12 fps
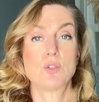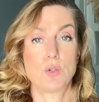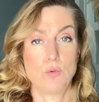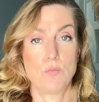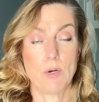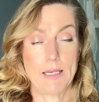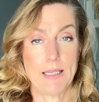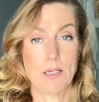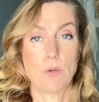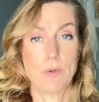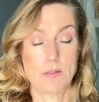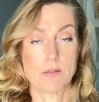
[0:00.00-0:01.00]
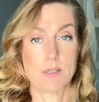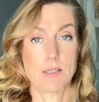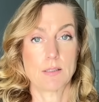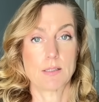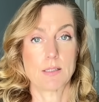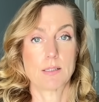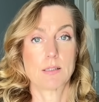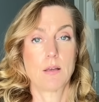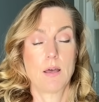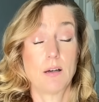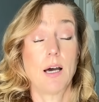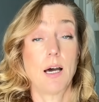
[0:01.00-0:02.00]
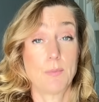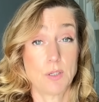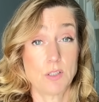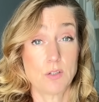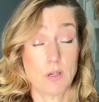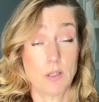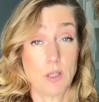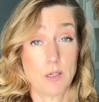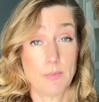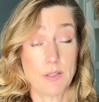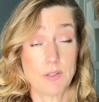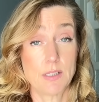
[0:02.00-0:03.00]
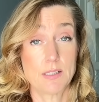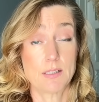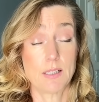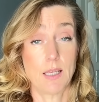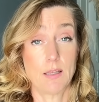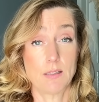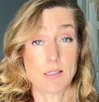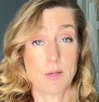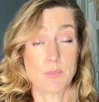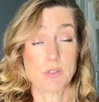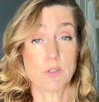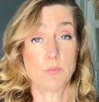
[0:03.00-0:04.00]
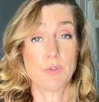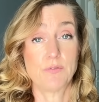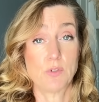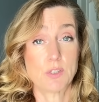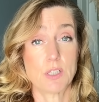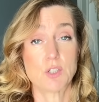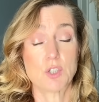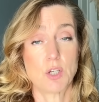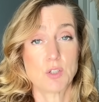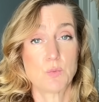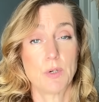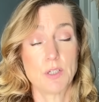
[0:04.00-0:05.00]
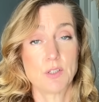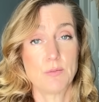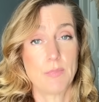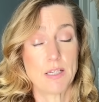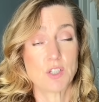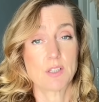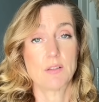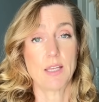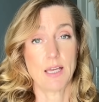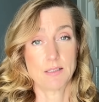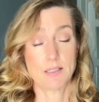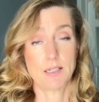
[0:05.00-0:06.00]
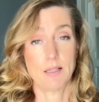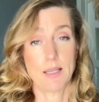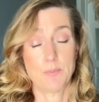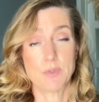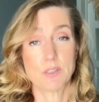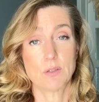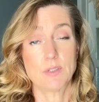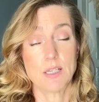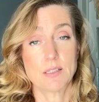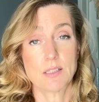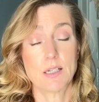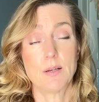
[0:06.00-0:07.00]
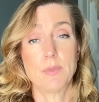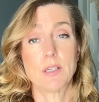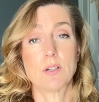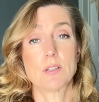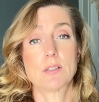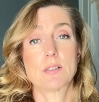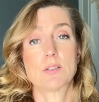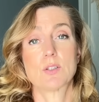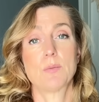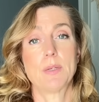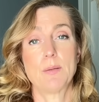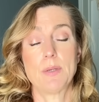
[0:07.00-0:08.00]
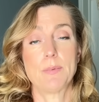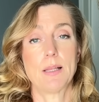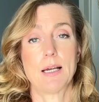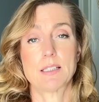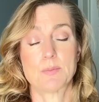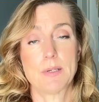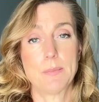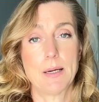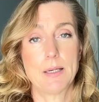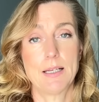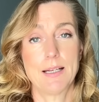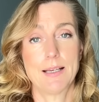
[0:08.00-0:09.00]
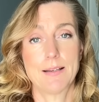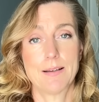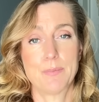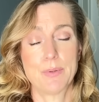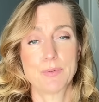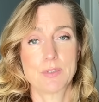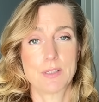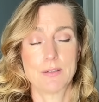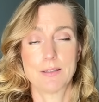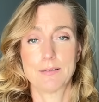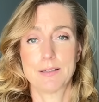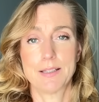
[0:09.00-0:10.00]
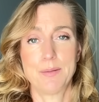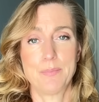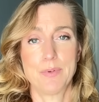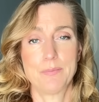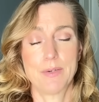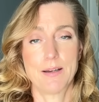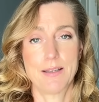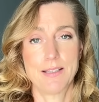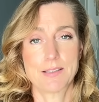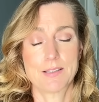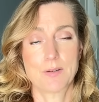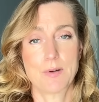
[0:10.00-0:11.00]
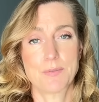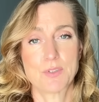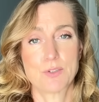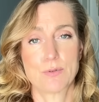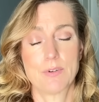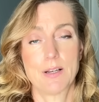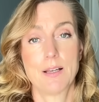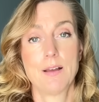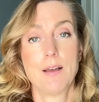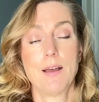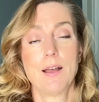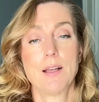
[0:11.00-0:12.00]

too many coincidences. I'm going to talk a lot about this in this episode, but first I just wanted to mention the SNL episode yesterday because so many people asked me about it, and I posted a little clip on my Instagram story.